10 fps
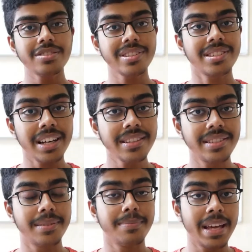So I
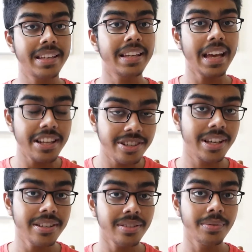started making
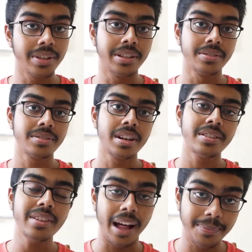educational videos
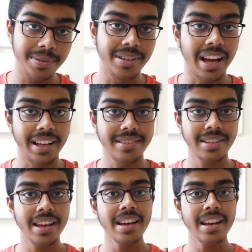to help you guys.